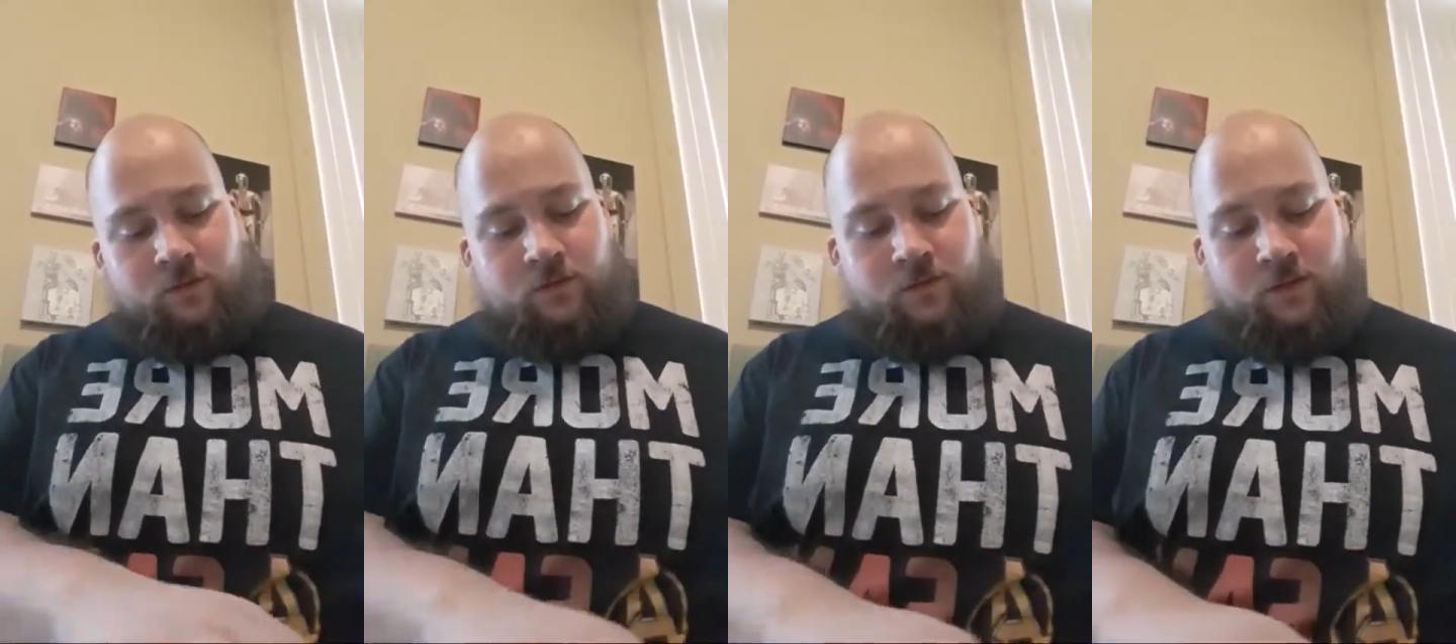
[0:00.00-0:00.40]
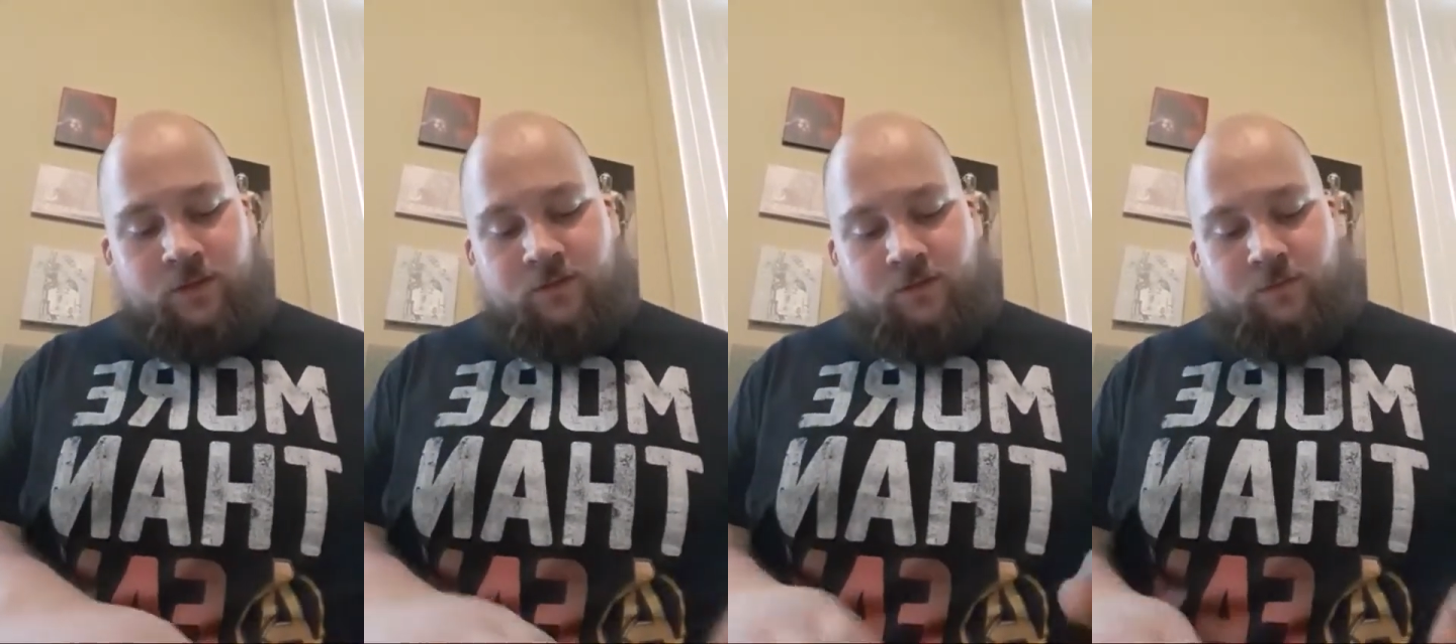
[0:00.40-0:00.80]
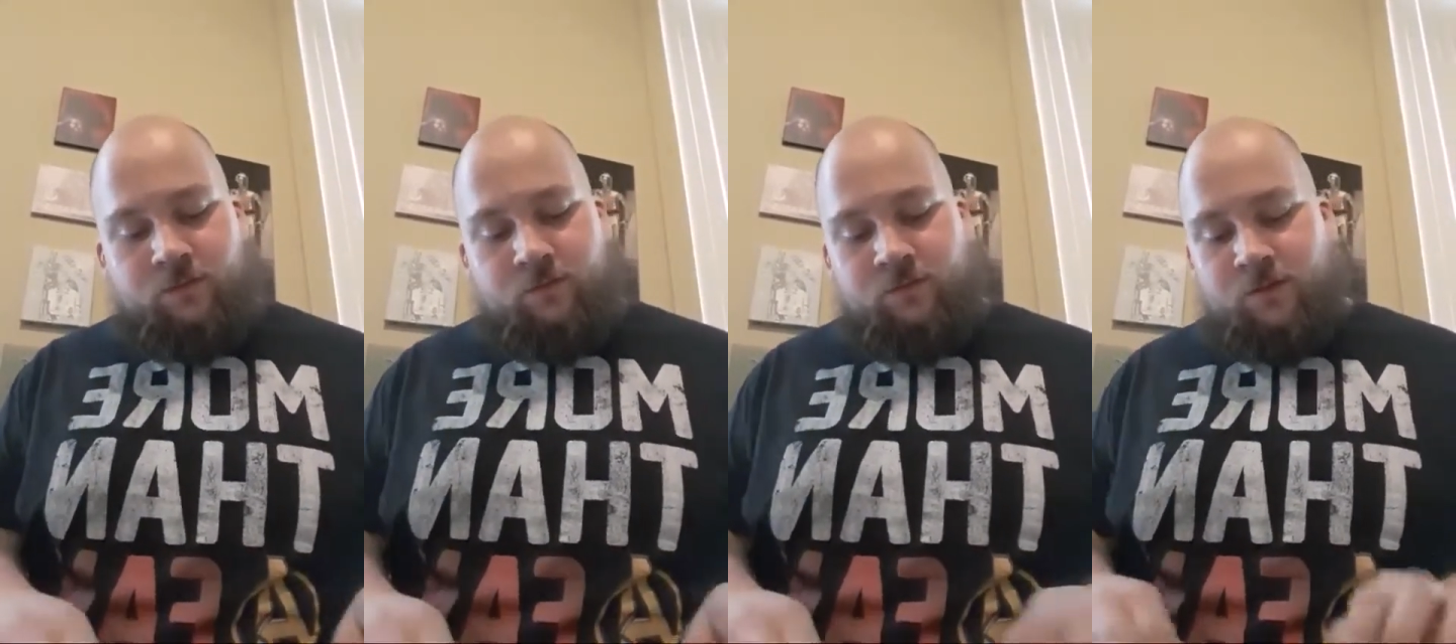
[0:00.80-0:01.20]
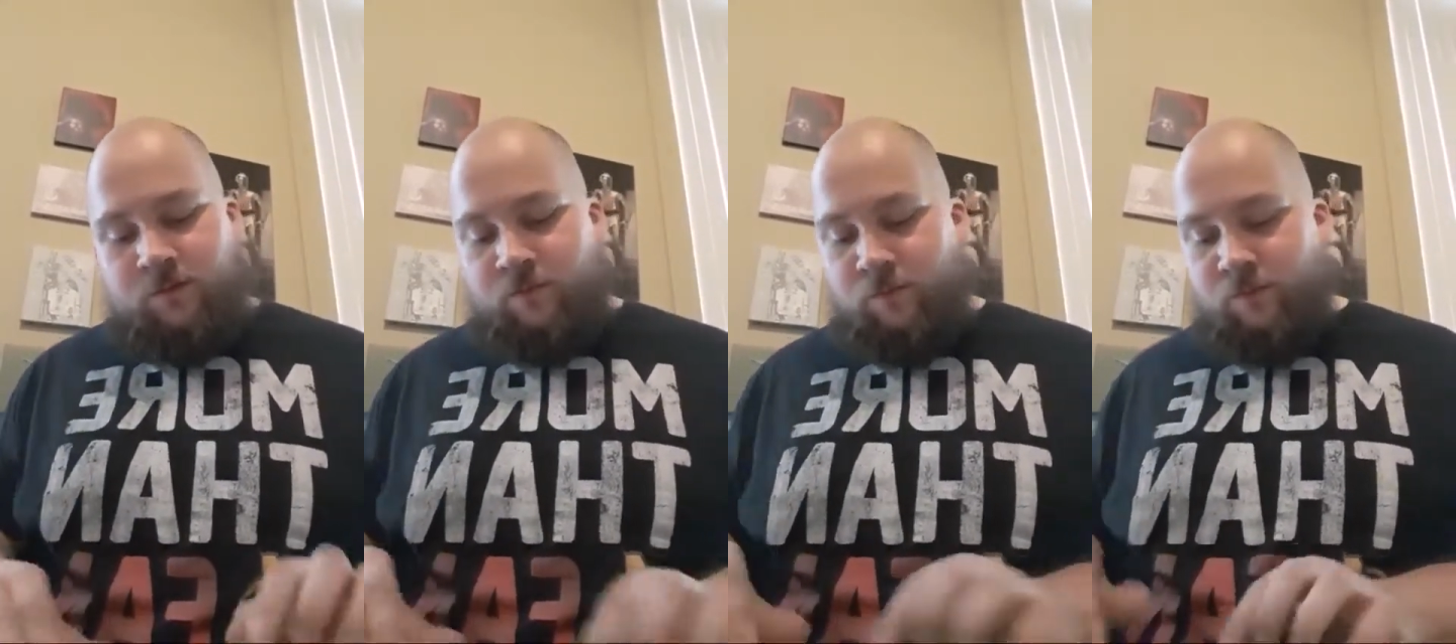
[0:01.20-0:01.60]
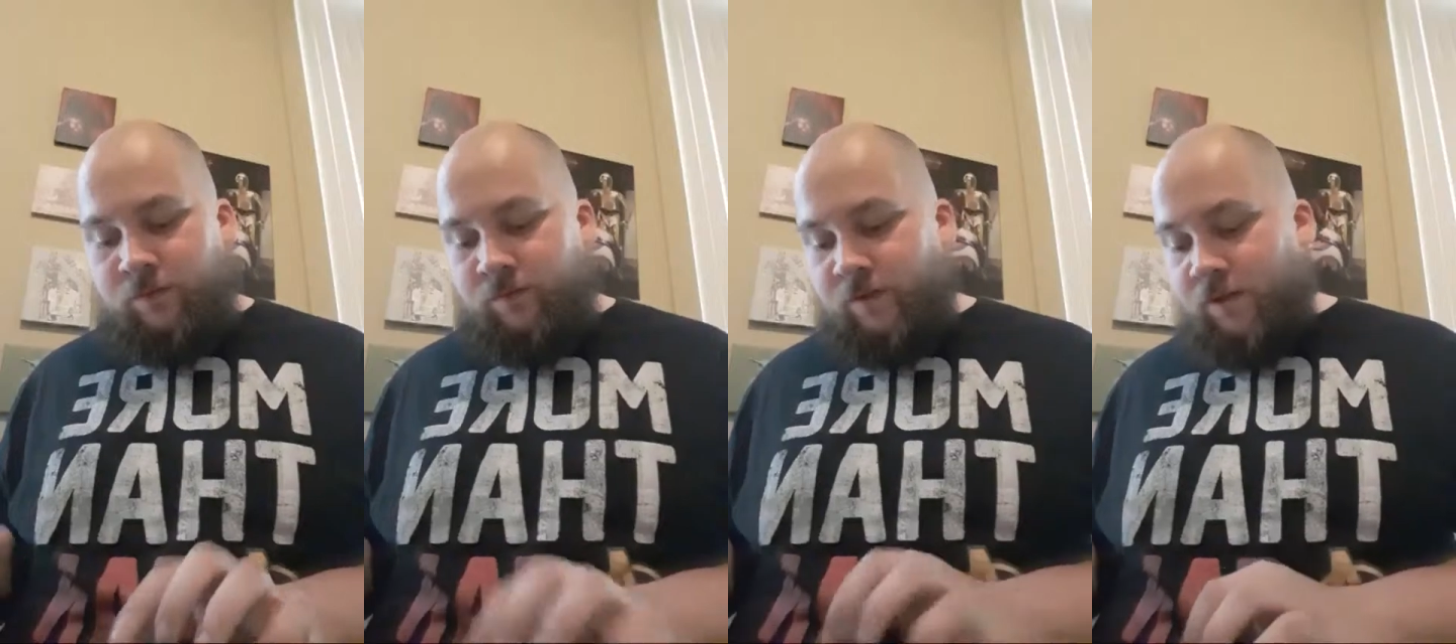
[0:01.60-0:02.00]
so yeah, so 1, 2, 3, 4,
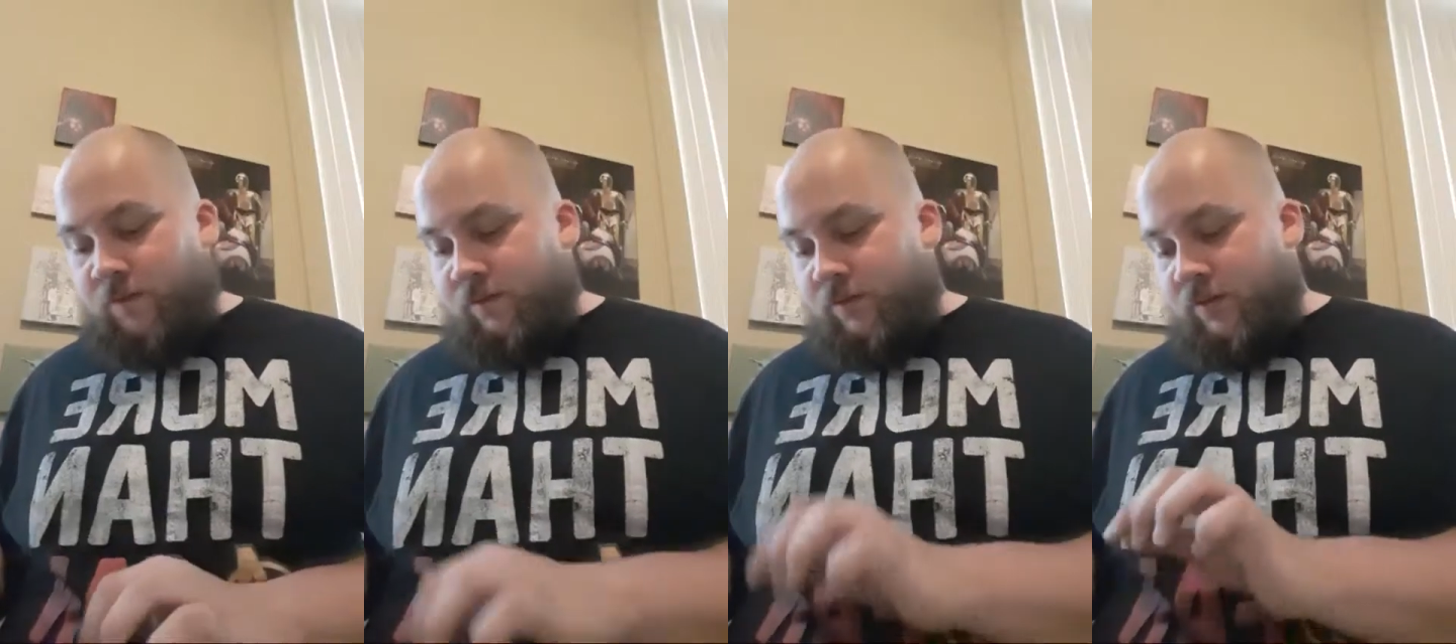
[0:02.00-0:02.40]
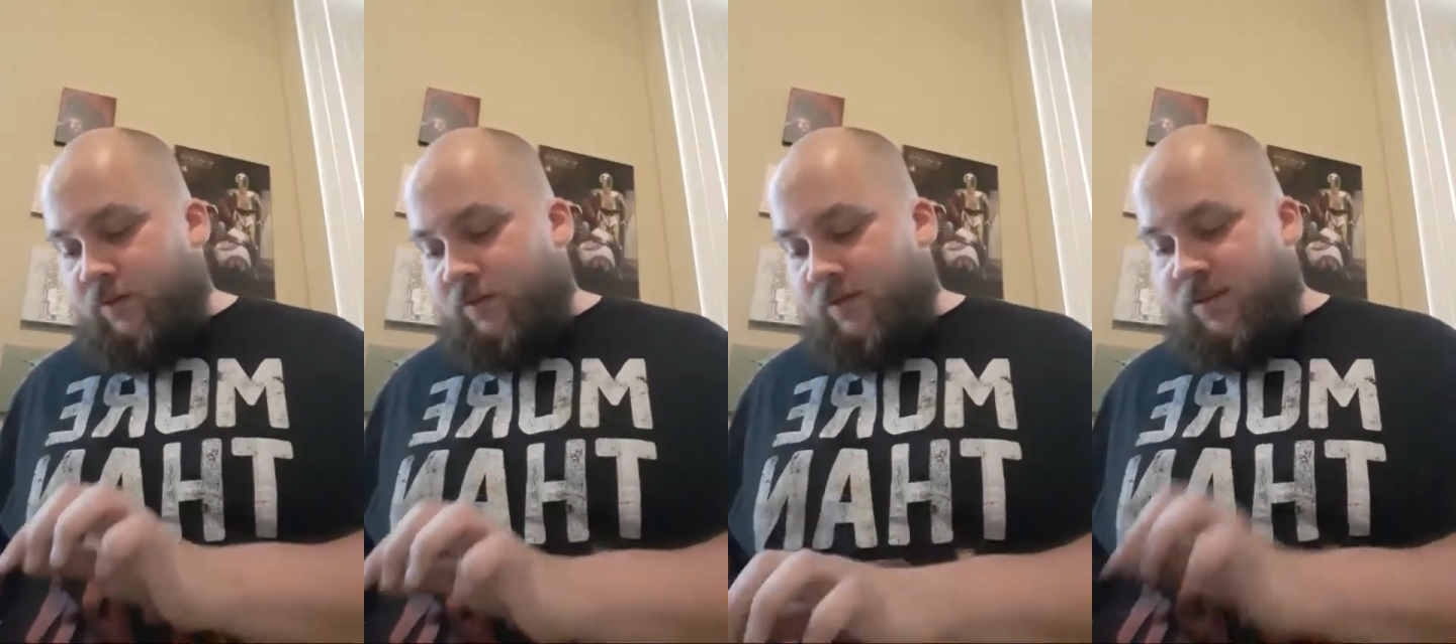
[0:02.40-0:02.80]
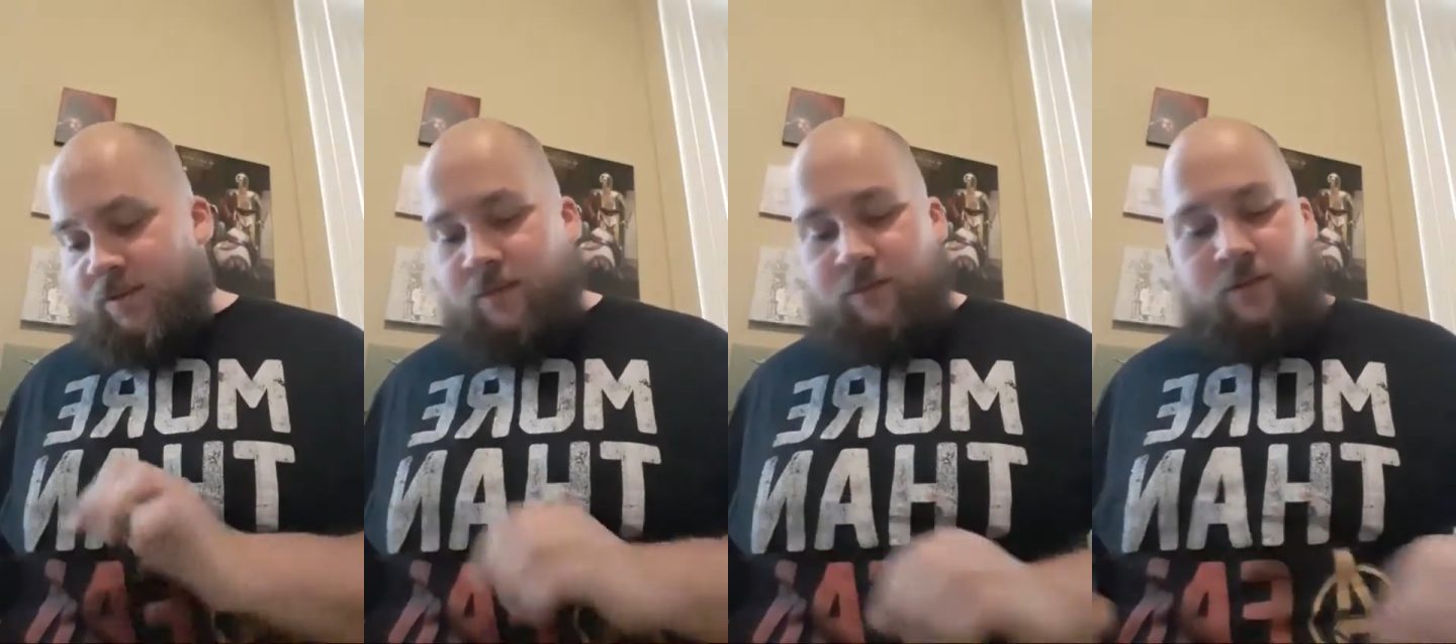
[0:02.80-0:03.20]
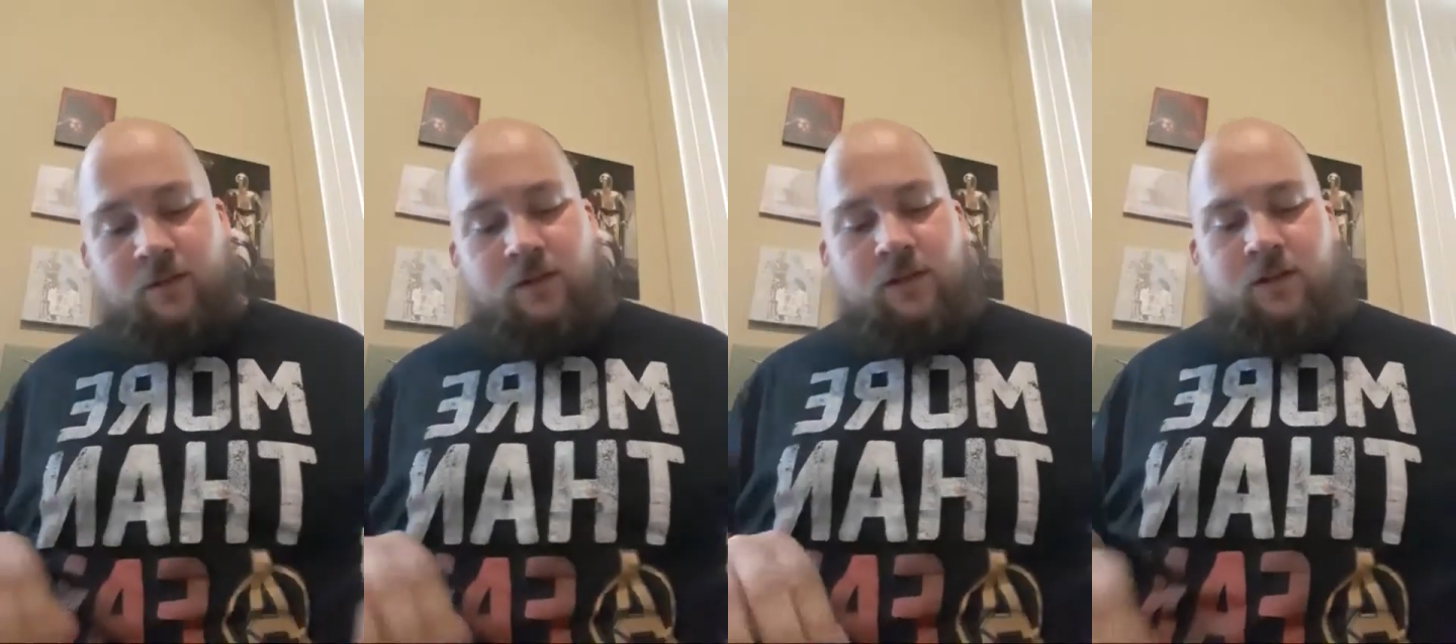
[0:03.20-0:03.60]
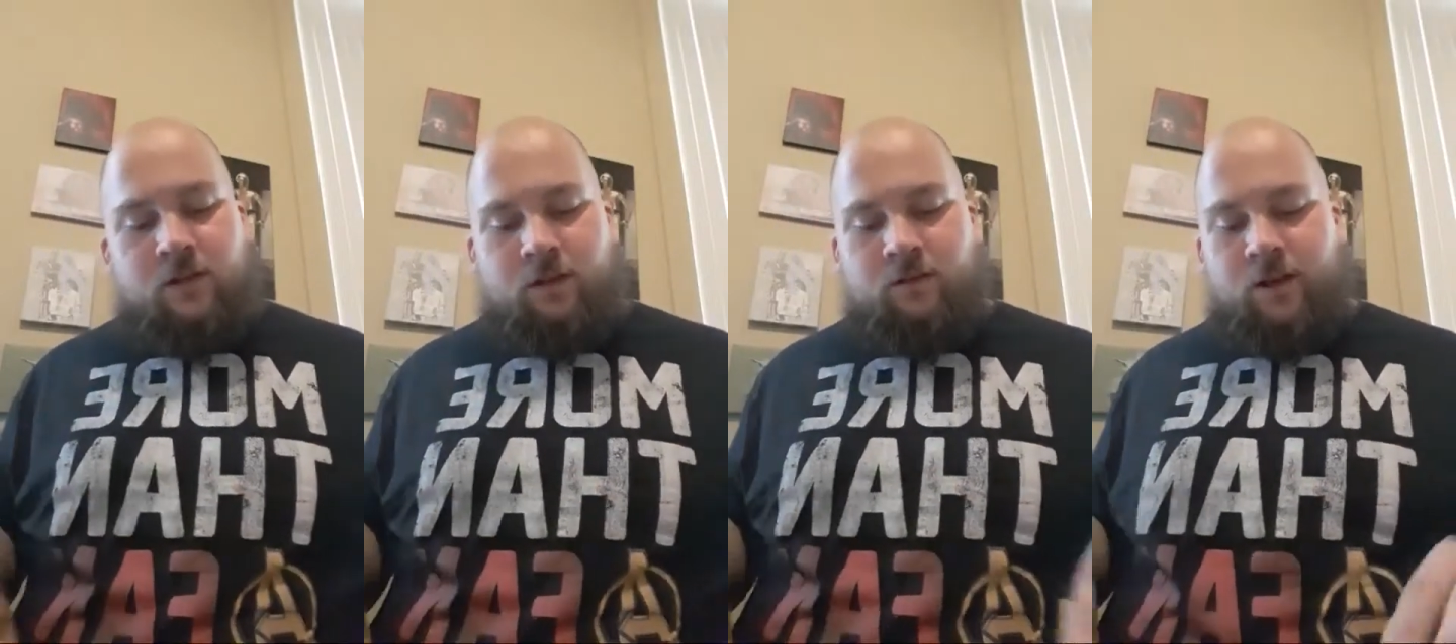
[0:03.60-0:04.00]
5, 6, 7.
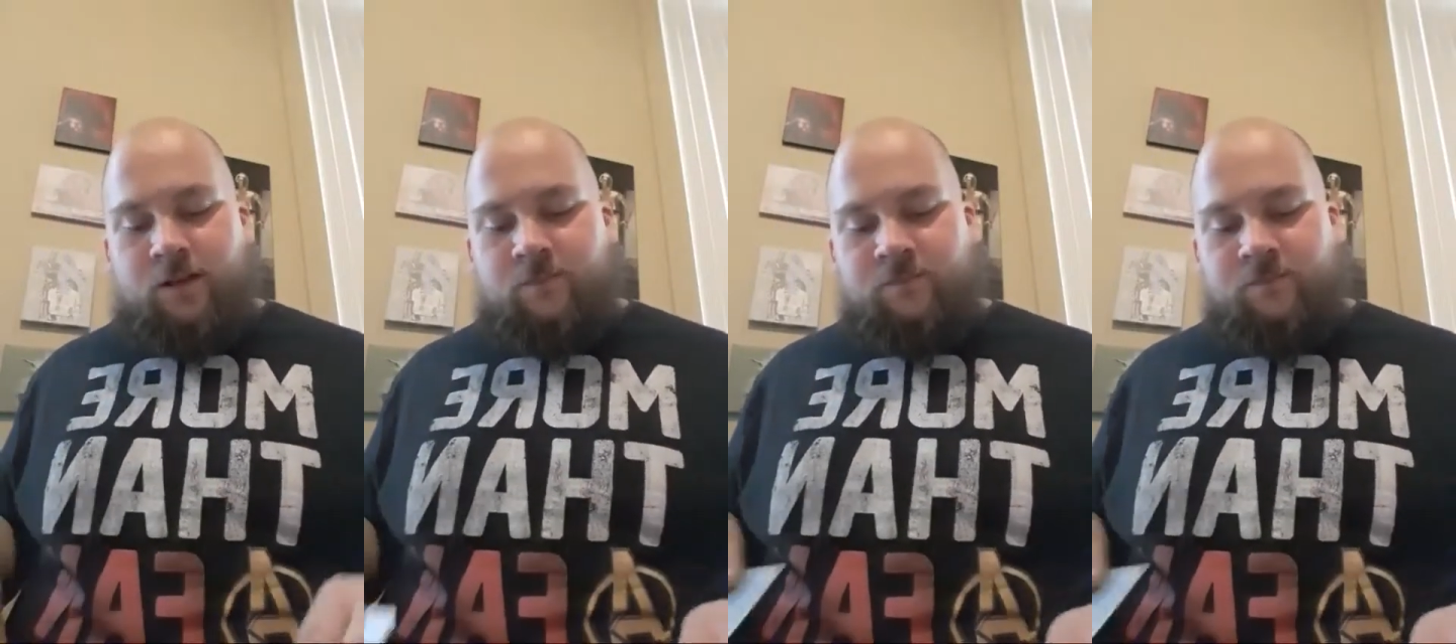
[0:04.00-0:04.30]
All right.